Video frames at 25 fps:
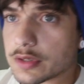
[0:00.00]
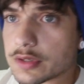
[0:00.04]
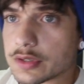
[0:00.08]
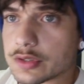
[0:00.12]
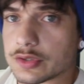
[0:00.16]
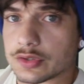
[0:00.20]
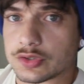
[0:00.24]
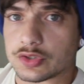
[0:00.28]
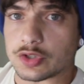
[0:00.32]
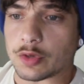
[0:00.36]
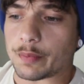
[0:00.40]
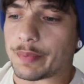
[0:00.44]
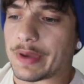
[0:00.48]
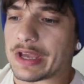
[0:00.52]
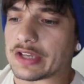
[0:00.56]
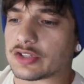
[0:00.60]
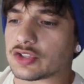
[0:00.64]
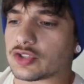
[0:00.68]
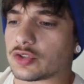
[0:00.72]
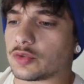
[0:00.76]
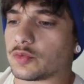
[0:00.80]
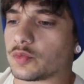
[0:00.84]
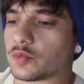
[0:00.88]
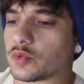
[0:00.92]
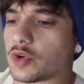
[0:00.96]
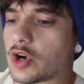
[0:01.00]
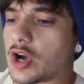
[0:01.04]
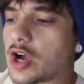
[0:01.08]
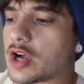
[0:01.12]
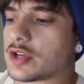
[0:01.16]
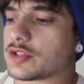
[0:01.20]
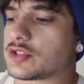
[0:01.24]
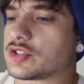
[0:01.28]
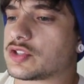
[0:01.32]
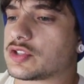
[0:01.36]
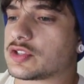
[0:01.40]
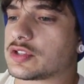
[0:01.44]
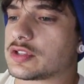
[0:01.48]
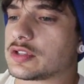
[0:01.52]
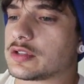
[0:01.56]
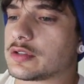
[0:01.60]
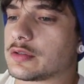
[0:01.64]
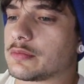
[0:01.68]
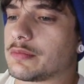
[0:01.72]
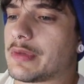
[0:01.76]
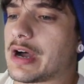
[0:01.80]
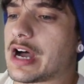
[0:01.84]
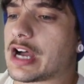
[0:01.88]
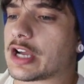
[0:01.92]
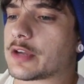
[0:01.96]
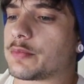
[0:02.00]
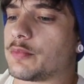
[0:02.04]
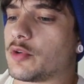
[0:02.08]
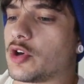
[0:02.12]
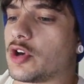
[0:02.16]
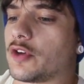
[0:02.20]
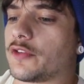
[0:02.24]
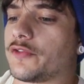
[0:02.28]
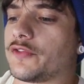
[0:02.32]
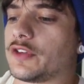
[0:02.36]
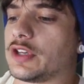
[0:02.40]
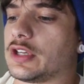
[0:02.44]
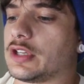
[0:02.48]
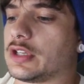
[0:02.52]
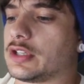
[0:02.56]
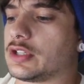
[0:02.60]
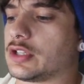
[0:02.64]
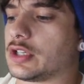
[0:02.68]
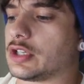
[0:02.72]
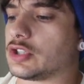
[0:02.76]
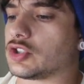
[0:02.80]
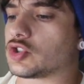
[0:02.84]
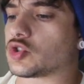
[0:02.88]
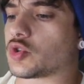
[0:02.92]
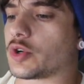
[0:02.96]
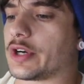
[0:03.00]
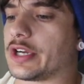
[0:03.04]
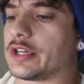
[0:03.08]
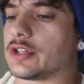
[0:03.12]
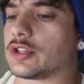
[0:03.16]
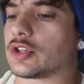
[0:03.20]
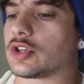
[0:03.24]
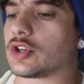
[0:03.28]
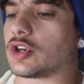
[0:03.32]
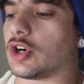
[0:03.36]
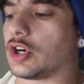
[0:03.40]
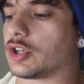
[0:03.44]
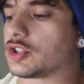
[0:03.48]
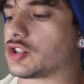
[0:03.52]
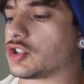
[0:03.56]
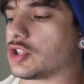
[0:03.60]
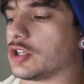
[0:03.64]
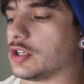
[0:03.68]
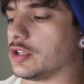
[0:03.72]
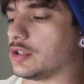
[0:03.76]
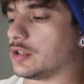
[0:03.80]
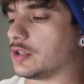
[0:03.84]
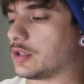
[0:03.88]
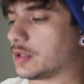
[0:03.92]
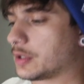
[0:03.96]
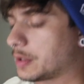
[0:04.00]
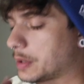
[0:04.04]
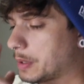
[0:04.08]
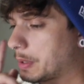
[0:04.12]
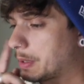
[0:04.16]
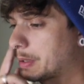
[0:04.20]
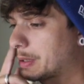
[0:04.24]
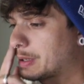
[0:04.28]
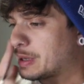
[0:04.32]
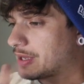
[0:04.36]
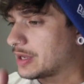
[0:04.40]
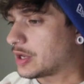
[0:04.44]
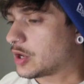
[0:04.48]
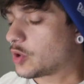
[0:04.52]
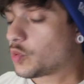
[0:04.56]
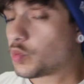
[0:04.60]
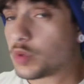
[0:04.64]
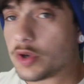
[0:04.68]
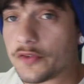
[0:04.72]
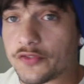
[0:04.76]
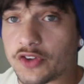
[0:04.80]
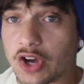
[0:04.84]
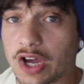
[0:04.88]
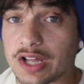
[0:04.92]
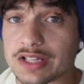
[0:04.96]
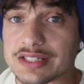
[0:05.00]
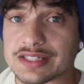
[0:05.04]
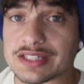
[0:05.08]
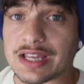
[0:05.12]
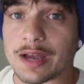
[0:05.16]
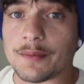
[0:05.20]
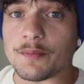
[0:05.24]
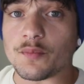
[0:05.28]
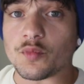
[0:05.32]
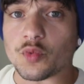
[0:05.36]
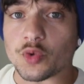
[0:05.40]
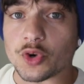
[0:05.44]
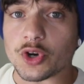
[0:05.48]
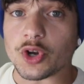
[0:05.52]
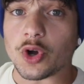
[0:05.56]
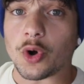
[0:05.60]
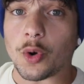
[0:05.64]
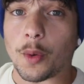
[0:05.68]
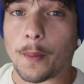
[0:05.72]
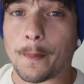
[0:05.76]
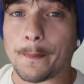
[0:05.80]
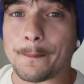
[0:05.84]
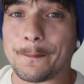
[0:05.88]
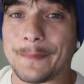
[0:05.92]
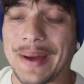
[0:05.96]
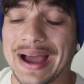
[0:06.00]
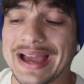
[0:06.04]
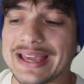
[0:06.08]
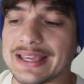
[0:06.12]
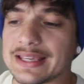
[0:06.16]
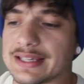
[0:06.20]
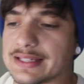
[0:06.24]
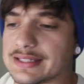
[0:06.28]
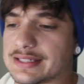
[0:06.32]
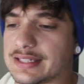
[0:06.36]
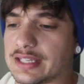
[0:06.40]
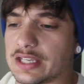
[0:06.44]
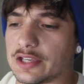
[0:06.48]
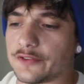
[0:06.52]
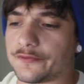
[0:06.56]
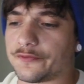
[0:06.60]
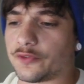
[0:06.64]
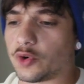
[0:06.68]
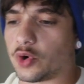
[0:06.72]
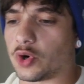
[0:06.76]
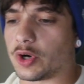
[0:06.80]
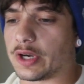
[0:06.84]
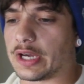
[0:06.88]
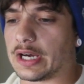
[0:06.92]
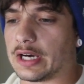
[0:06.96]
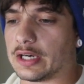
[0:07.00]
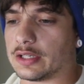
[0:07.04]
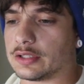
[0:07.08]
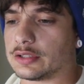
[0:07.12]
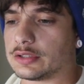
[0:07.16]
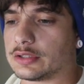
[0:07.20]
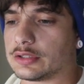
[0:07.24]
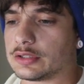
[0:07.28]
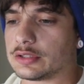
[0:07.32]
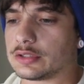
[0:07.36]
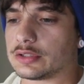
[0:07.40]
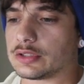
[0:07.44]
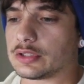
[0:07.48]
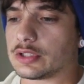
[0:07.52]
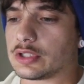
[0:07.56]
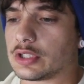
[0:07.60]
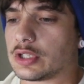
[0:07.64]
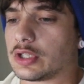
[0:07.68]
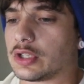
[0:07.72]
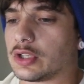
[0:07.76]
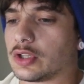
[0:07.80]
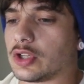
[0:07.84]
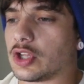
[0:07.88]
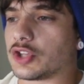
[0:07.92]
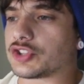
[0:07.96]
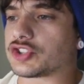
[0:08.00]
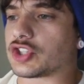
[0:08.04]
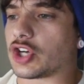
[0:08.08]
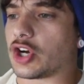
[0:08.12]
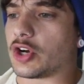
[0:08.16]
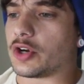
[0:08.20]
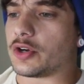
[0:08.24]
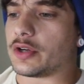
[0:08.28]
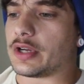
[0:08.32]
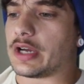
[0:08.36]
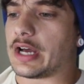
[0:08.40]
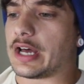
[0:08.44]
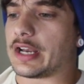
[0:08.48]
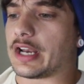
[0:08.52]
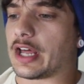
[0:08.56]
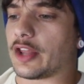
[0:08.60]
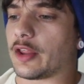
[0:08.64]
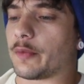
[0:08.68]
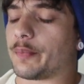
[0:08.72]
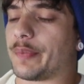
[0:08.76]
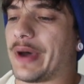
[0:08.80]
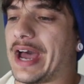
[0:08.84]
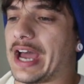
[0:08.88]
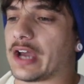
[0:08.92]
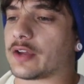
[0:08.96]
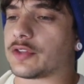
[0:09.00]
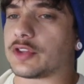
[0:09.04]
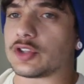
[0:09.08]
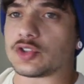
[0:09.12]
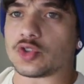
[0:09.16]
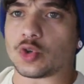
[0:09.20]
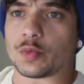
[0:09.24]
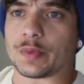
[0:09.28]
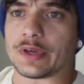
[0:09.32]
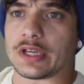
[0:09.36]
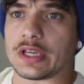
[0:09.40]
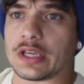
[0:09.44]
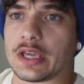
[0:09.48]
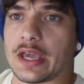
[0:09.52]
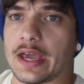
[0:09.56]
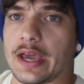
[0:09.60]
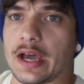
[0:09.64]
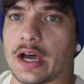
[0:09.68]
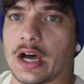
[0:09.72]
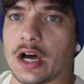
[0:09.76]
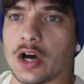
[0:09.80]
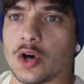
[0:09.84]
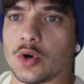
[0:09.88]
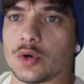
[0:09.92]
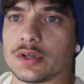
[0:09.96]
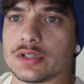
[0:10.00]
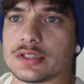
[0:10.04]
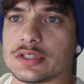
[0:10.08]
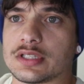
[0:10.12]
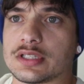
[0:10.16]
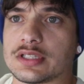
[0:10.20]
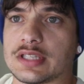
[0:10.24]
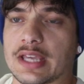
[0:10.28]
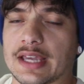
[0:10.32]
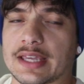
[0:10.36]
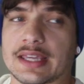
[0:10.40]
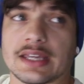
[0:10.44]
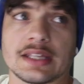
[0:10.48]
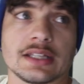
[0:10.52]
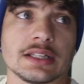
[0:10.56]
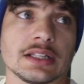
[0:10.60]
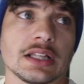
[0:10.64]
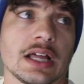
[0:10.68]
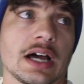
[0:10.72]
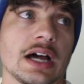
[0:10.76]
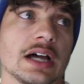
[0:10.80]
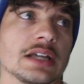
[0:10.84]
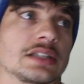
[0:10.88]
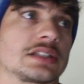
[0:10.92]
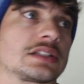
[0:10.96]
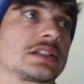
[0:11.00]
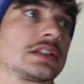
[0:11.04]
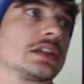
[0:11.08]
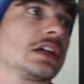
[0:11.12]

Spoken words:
Sebastian Ross, Mark Murphy, Trent Cotchin. We've got some real bangers here for you. Let's go another pack. This will be our second last.